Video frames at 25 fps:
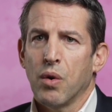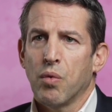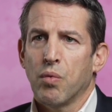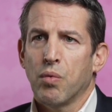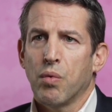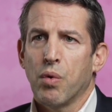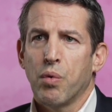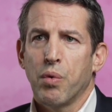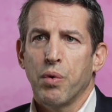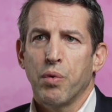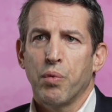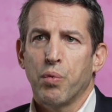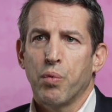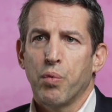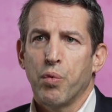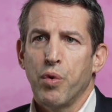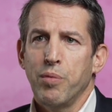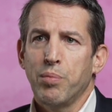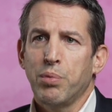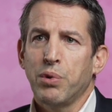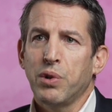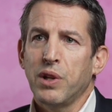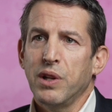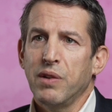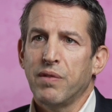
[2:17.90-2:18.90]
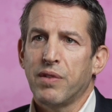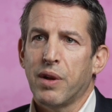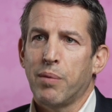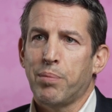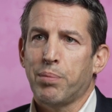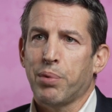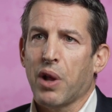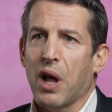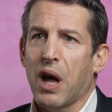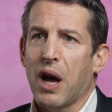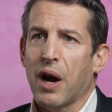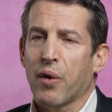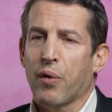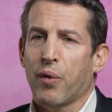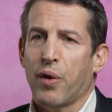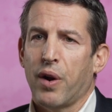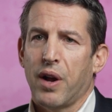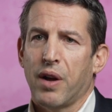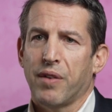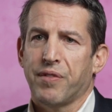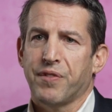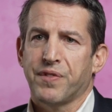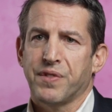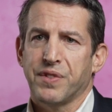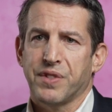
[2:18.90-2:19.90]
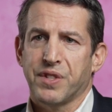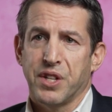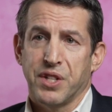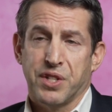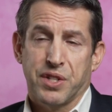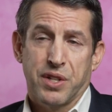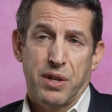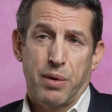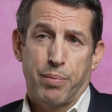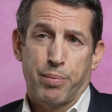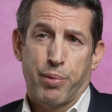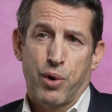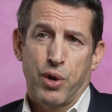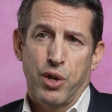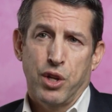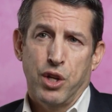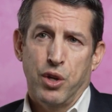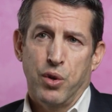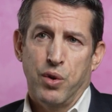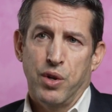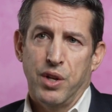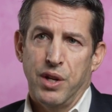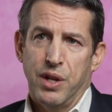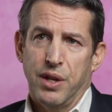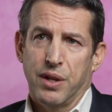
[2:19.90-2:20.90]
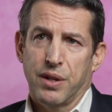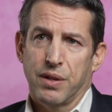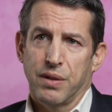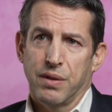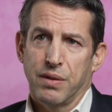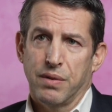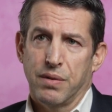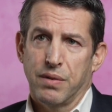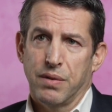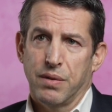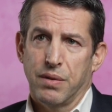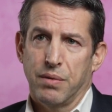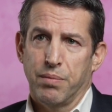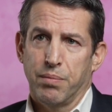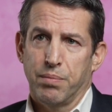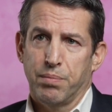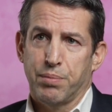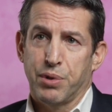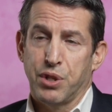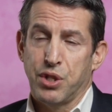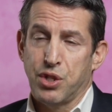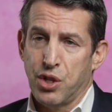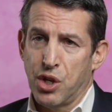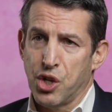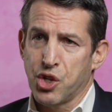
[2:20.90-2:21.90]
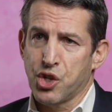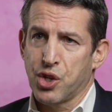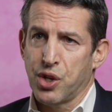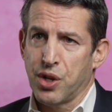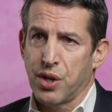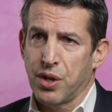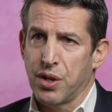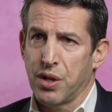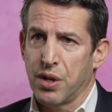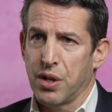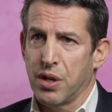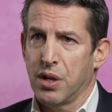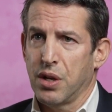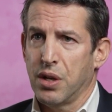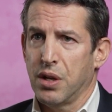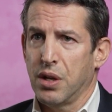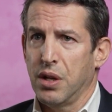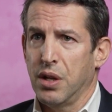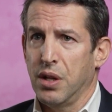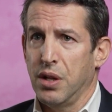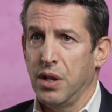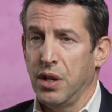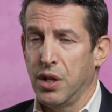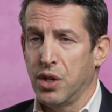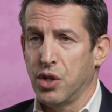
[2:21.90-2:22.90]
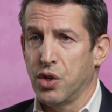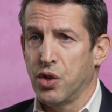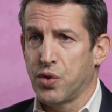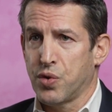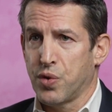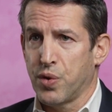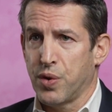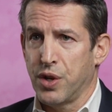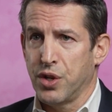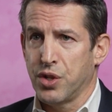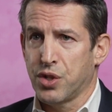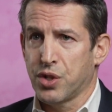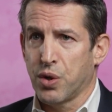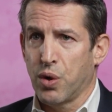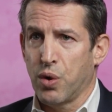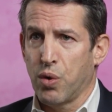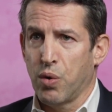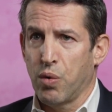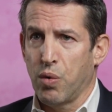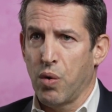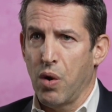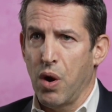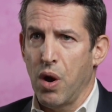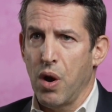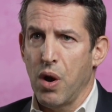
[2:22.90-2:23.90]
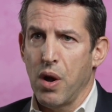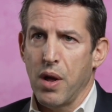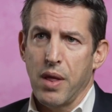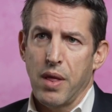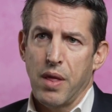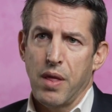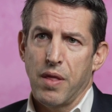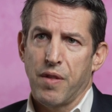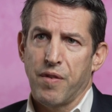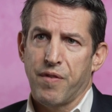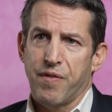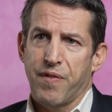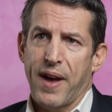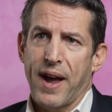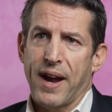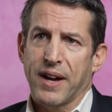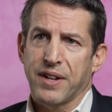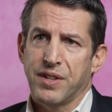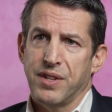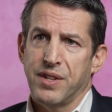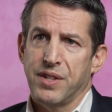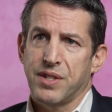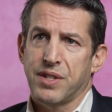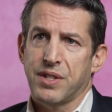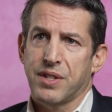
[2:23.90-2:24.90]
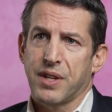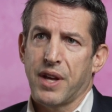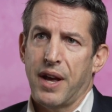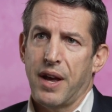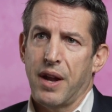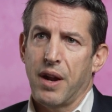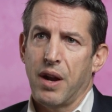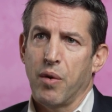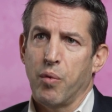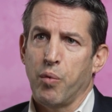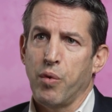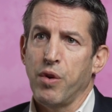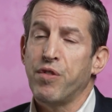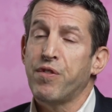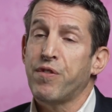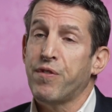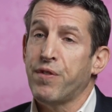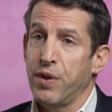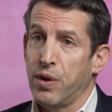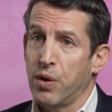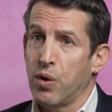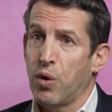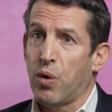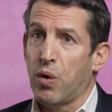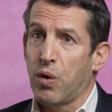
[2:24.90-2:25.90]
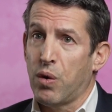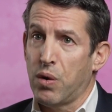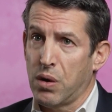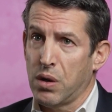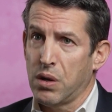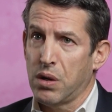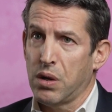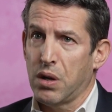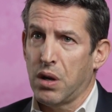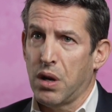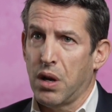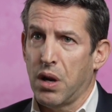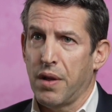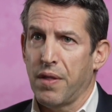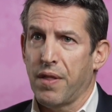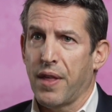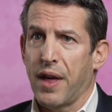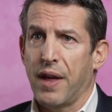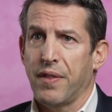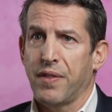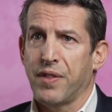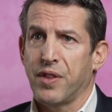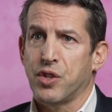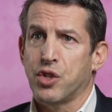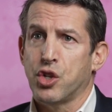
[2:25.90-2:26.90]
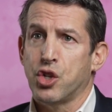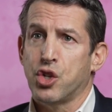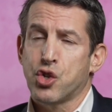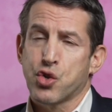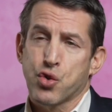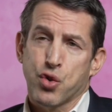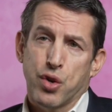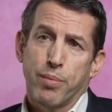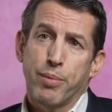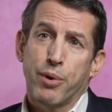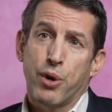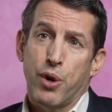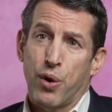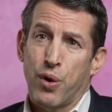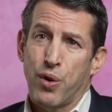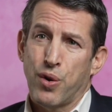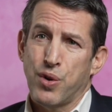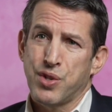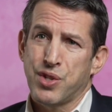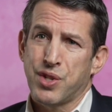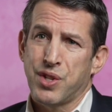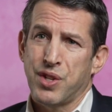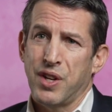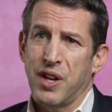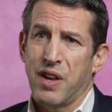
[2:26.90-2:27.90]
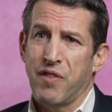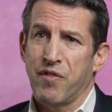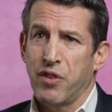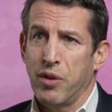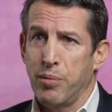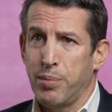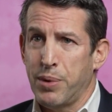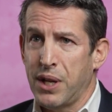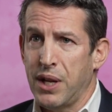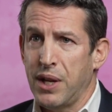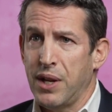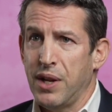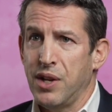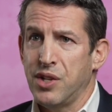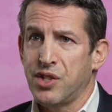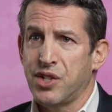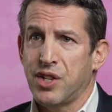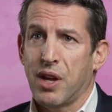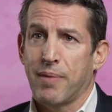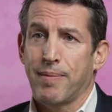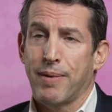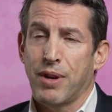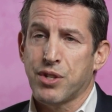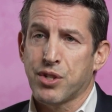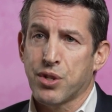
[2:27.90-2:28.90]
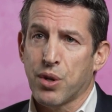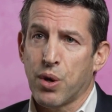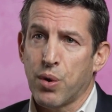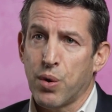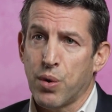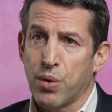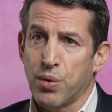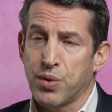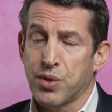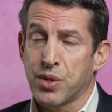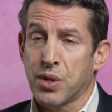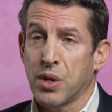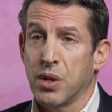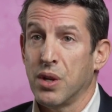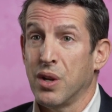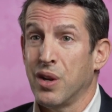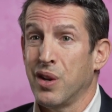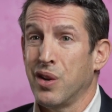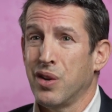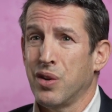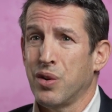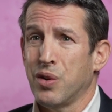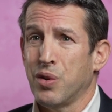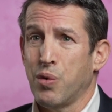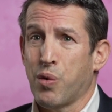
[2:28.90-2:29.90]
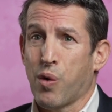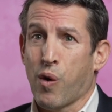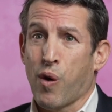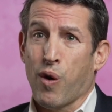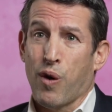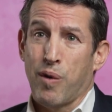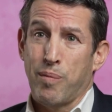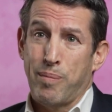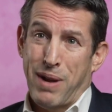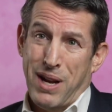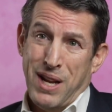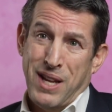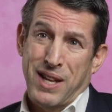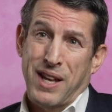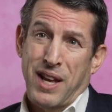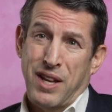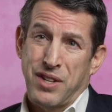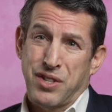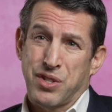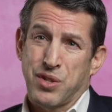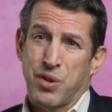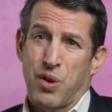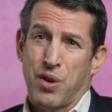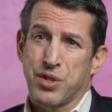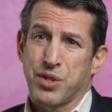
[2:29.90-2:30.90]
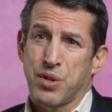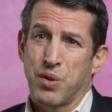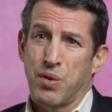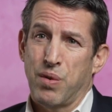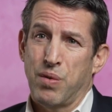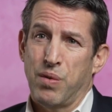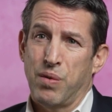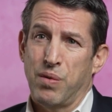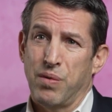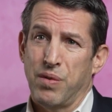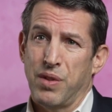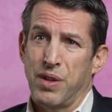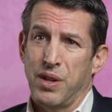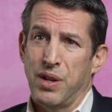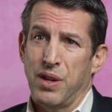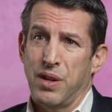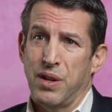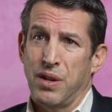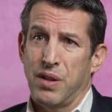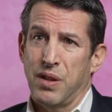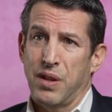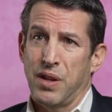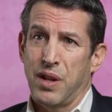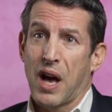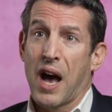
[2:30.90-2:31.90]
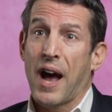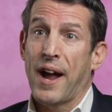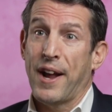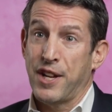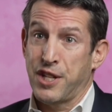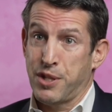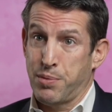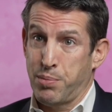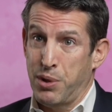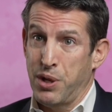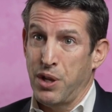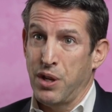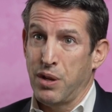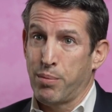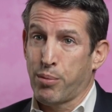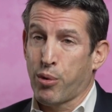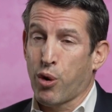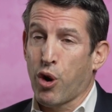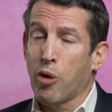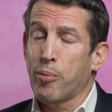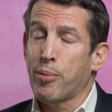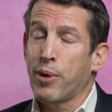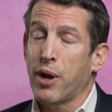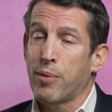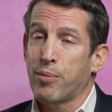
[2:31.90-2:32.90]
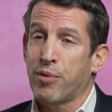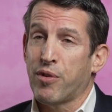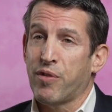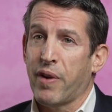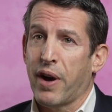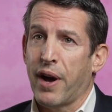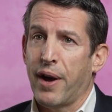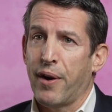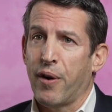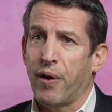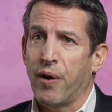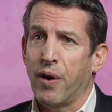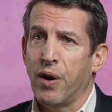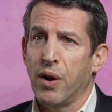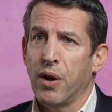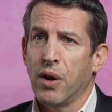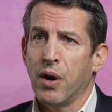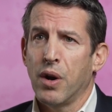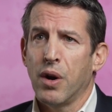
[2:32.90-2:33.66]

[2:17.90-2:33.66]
Well, we believe that Blockgraph sits in a pretty unique position in the industry. So the fact is that we feel that the distributors, the MVPDs, the MSOs, who are in many cases also the ISP and broadband provider,